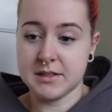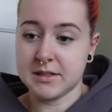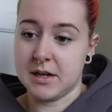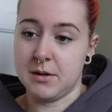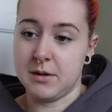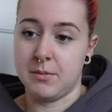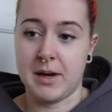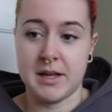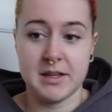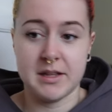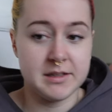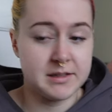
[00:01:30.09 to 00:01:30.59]
Can I
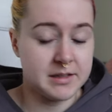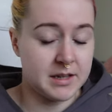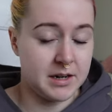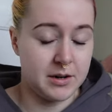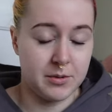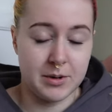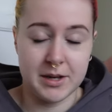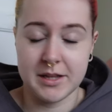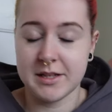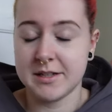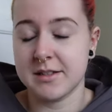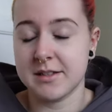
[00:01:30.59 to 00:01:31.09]
wear this? Can I
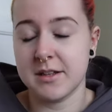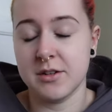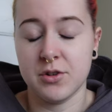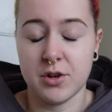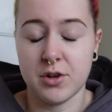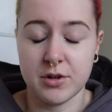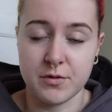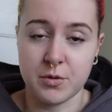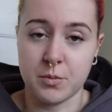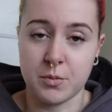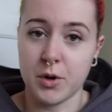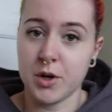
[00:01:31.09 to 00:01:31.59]
wear this? And none
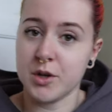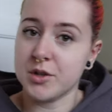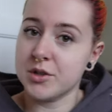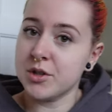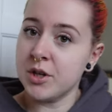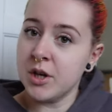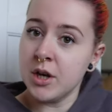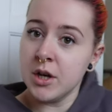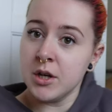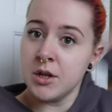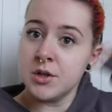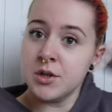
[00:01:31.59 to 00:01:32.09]
of it worked,
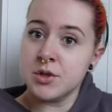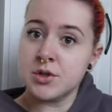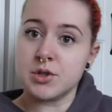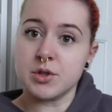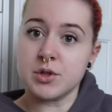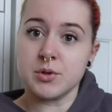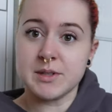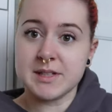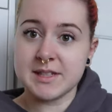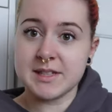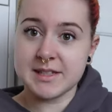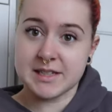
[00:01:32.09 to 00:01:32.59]

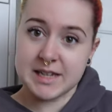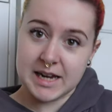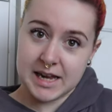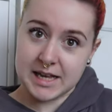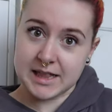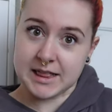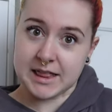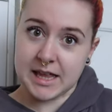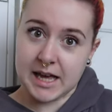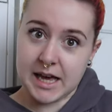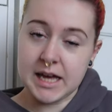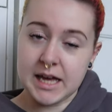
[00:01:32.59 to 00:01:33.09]
so it
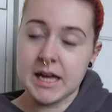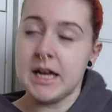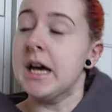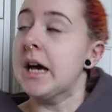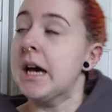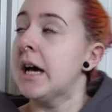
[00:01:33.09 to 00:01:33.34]
stayed there.